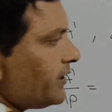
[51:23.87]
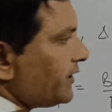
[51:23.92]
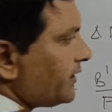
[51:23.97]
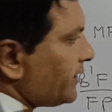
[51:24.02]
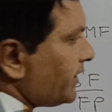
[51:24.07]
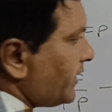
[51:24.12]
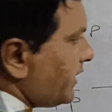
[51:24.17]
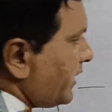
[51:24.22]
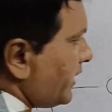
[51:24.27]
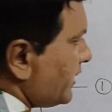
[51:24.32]

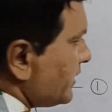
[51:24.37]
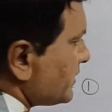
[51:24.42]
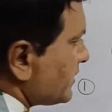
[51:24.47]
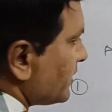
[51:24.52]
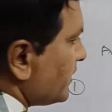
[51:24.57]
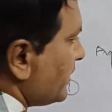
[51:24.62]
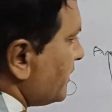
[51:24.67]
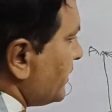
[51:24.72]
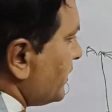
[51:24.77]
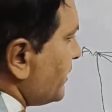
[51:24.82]
written as
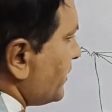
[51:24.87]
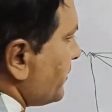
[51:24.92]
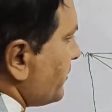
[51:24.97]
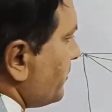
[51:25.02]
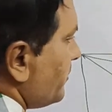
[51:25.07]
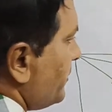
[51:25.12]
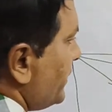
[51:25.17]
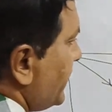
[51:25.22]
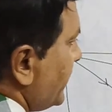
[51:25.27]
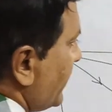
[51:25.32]

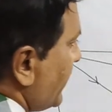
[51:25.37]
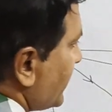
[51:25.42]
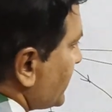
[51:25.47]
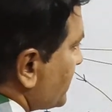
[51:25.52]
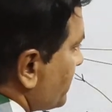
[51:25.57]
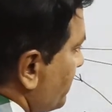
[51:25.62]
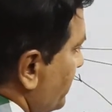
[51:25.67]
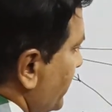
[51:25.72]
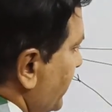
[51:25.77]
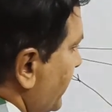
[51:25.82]
b
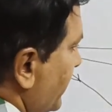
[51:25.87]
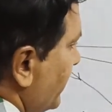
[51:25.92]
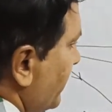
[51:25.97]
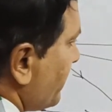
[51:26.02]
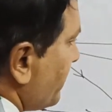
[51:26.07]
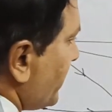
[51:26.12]
dash p